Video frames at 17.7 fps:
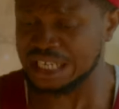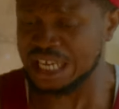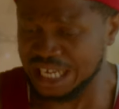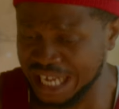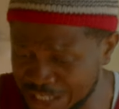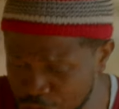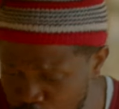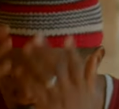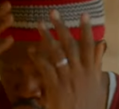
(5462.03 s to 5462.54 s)

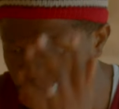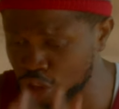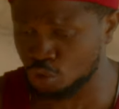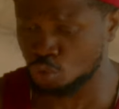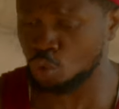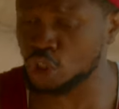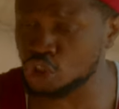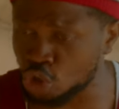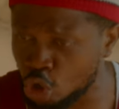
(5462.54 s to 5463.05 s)
Can't you just
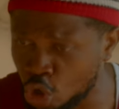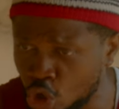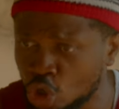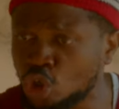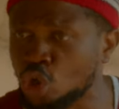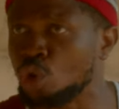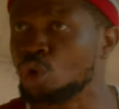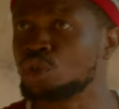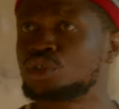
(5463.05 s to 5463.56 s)
wash your own
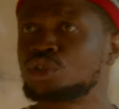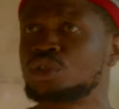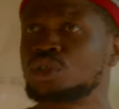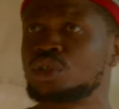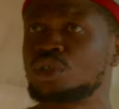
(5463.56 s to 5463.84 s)
clothes?